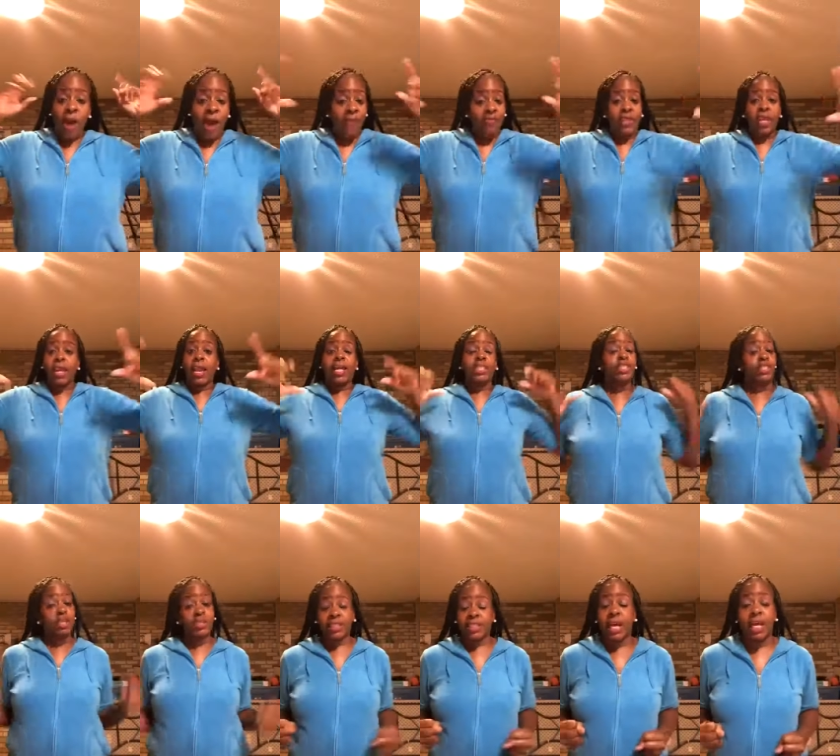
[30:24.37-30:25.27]
have to let
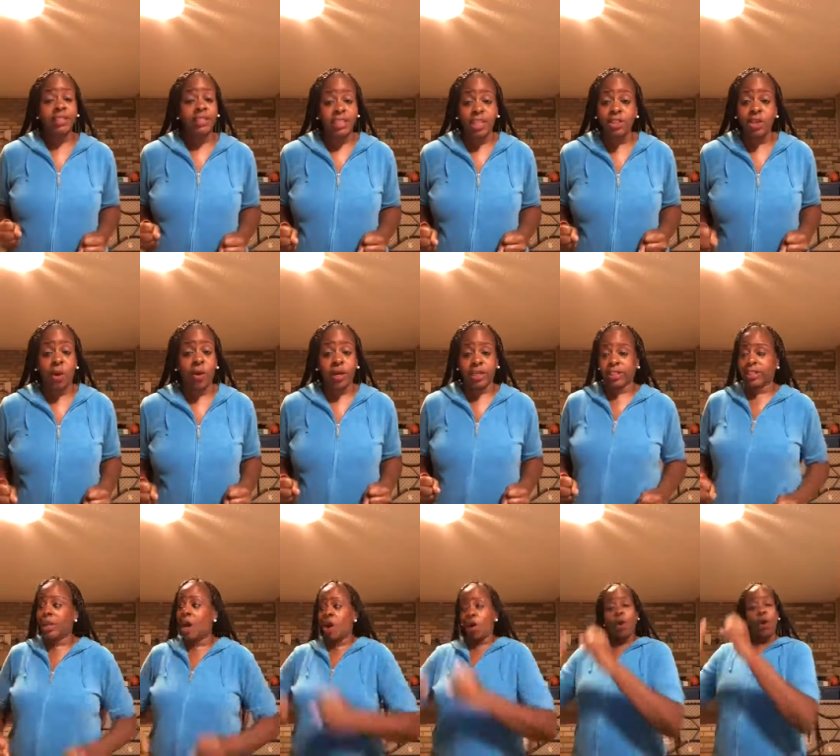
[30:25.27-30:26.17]
your sons and daughters
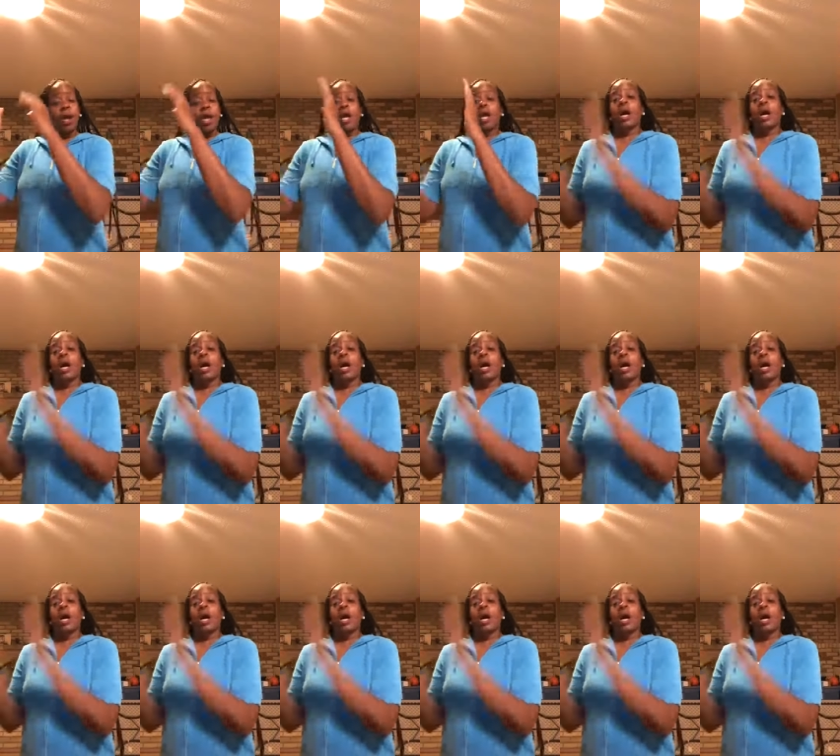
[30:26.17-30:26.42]
know